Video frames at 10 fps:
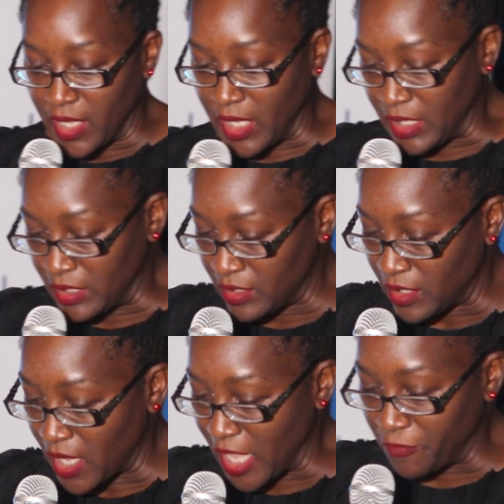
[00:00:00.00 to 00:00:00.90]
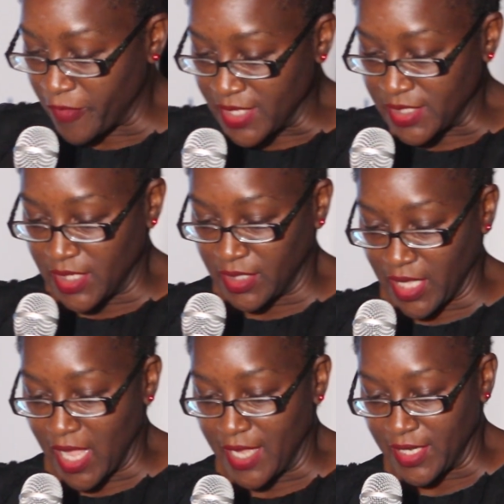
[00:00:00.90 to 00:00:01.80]
in advancing
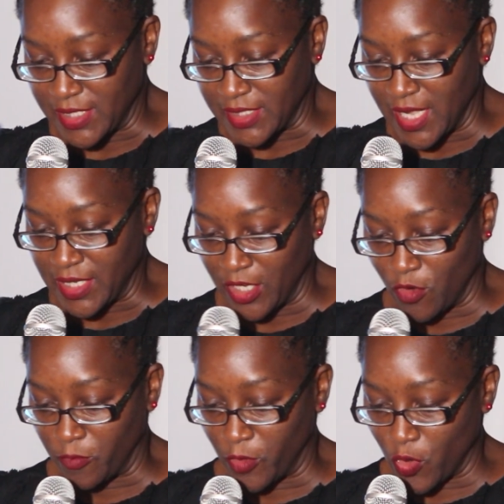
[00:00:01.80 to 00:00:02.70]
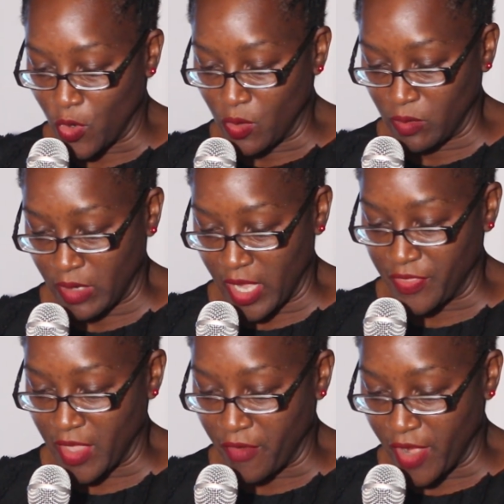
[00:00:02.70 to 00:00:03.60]
the understanding of law
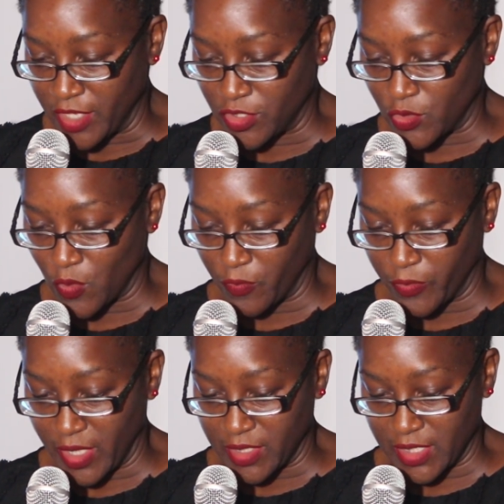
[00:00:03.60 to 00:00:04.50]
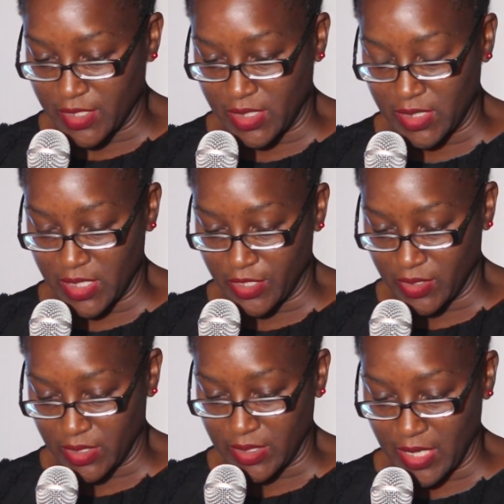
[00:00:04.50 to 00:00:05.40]
and the rights of the
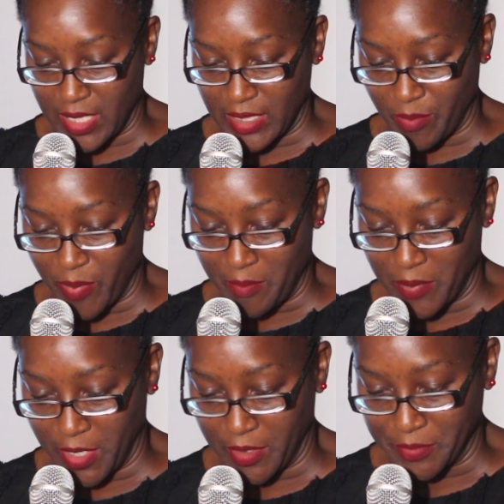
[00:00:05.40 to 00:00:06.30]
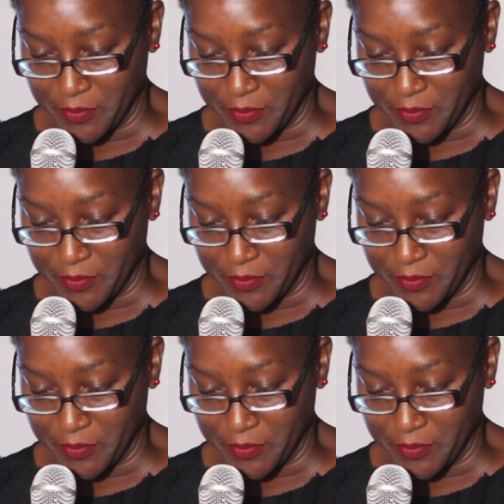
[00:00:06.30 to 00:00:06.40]
citizens and the public.